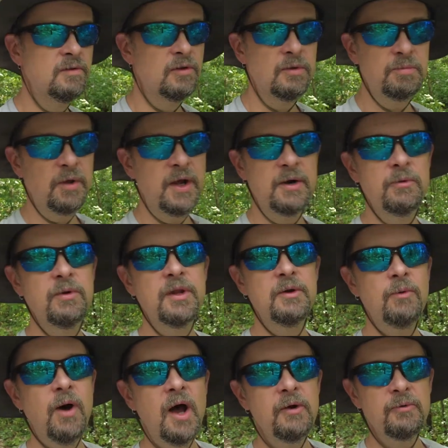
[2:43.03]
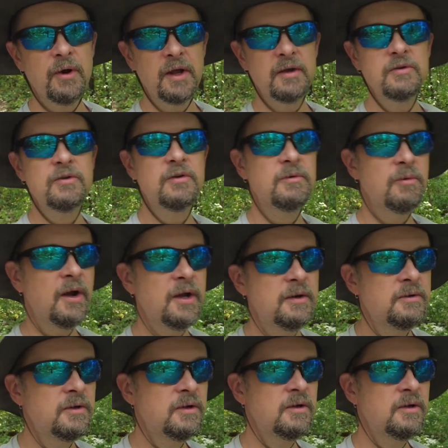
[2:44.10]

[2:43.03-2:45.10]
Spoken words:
So they're playing a really wide range, right?